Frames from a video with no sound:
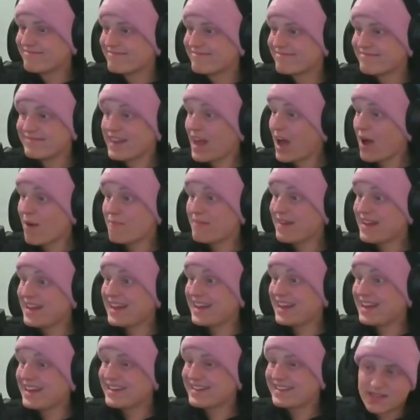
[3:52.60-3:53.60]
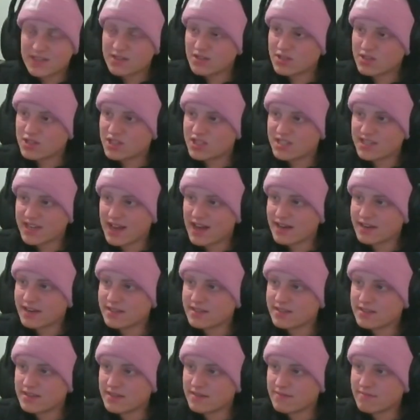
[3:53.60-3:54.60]
Not me. It's just sad,
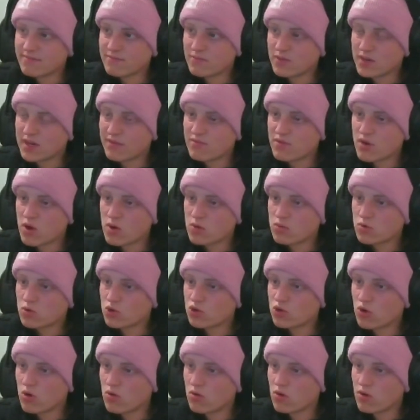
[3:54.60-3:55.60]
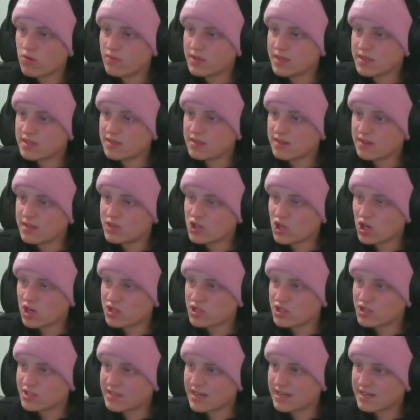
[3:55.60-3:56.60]
isn't it? We have no control over this and they're
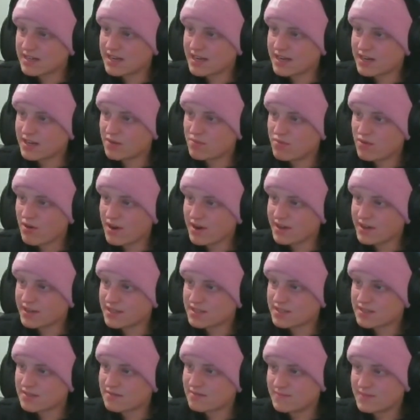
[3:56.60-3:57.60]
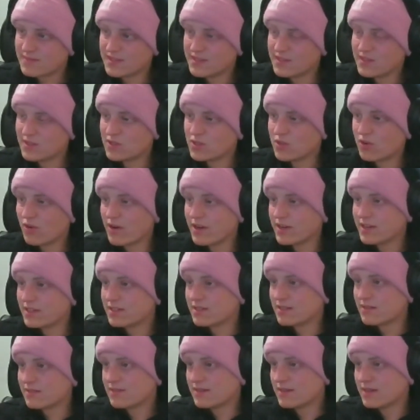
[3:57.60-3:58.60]
charging that kind of price. It's a
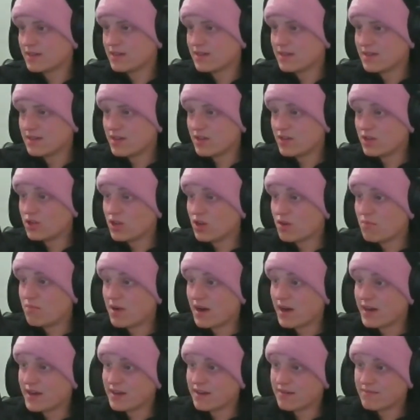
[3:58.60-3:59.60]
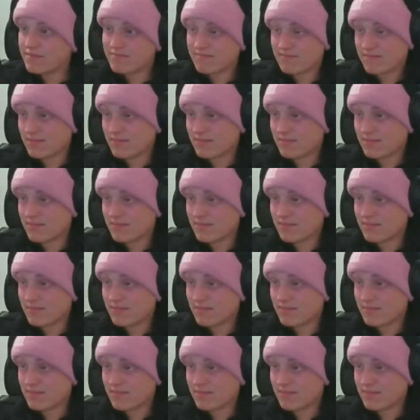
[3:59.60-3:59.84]
disgrace. Are you going to buy it?